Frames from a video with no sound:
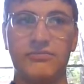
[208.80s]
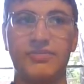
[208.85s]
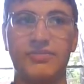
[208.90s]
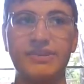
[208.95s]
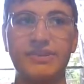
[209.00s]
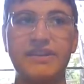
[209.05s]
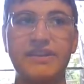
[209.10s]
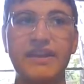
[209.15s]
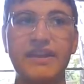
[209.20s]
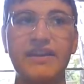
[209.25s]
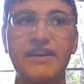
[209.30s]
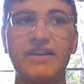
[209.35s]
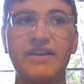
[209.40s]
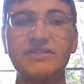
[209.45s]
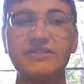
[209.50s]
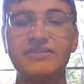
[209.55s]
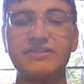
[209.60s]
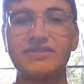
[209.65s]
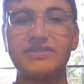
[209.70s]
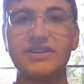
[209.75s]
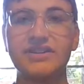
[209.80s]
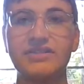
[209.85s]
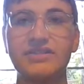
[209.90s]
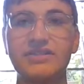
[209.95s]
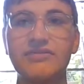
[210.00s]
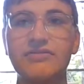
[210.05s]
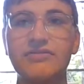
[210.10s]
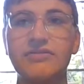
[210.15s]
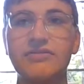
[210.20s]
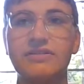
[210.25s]
But they
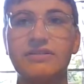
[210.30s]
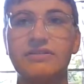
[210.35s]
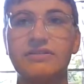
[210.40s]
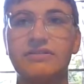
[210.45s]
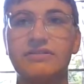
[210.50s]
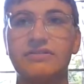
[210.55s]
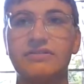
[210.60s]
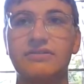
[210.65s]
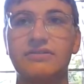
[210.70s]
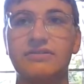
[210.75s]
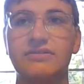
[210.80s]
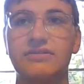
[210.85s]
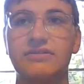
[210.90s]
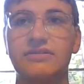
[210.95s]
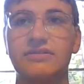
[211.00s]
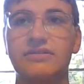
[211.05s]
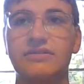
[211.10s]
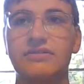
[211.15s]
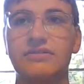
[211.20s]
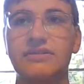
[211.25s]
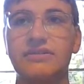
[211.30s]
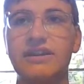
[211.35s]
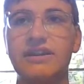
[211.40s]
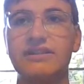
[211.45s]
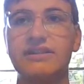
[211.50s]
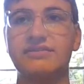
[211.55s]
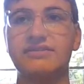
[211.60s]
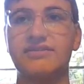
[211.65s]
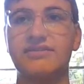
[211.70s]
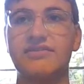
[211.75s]
also,
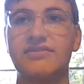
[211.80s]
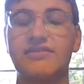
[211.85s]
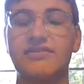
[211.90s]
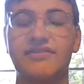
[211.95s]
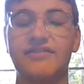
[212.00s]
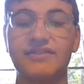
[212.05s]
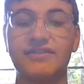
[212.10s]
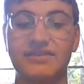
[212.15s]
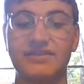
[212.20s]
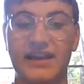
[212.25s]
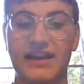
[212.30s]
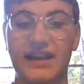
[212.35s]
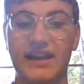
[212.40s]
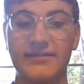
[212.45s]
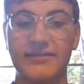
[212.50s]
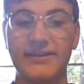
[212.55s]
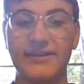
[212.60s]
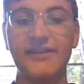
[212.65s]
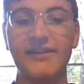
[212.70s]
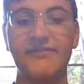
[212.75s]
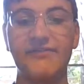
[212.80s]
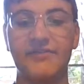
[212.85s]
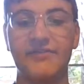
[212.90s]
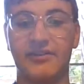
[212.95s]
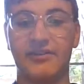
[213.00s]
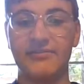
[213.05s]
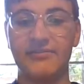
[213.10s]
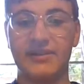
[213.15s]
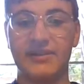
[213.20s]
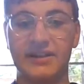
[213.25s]
this was their first animated
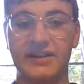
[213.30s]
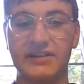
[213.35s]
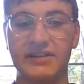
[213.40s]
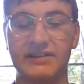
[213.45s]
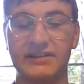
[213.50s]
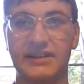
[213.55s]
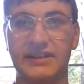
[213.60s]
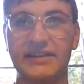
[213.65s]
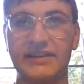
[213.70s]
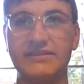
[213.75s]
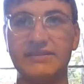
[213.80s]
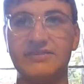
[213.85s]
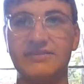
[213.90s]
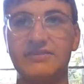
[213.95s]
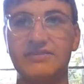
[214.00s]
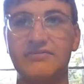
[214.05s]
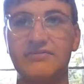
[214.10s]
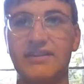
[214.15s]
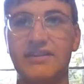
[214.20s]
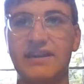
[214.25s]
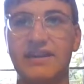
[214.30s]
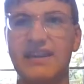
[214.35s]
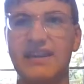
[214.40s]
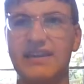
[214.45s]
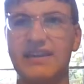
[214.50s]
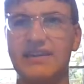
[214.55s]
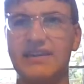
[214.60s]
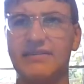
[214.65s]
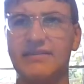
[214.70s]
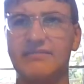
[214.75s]
film, and it led to
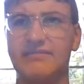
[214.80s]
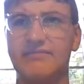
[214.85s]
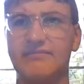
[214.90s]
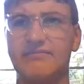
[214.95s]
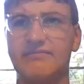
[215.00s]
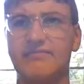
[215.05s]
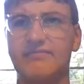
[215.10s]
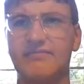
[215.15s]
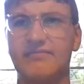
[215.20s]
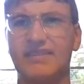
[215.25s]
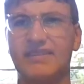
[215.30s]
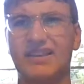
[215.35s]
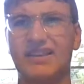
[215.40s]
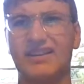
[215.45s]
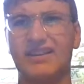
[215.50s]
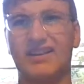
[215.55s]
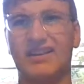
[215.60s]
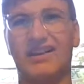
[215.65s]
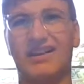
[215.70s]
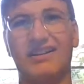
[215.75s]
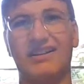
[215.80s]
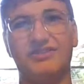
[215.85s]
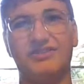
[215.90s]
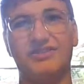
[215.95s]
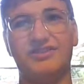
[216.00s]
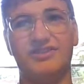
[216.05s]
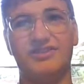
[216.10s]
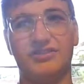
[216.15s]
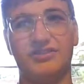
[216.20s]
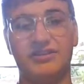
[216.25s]
a,
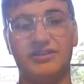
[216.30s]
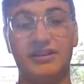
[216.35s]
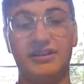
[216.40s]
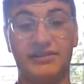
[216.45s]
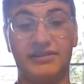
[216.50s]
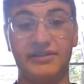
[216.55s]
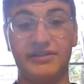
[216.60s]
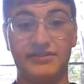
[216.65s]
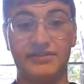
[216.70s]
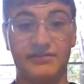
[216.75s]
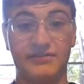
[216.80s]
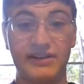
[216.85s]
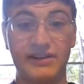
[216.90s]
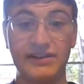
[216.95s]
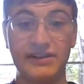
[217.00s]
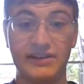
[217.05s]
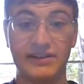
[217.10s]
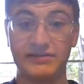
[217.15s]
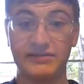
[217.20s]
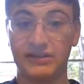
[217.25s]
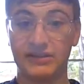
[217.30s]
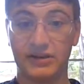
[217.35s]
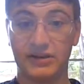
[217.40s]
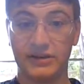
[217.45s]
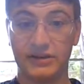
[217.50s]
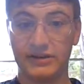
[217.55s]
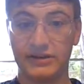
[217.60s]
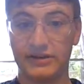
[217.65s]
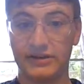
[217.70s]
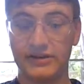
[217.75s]
gosh, nearly 20-year
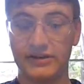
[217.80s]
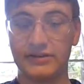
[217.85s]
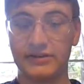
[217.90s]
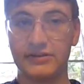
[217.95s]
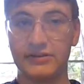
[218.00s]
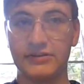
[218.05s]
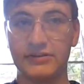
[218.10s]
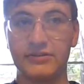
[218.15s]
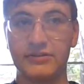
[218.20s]
long,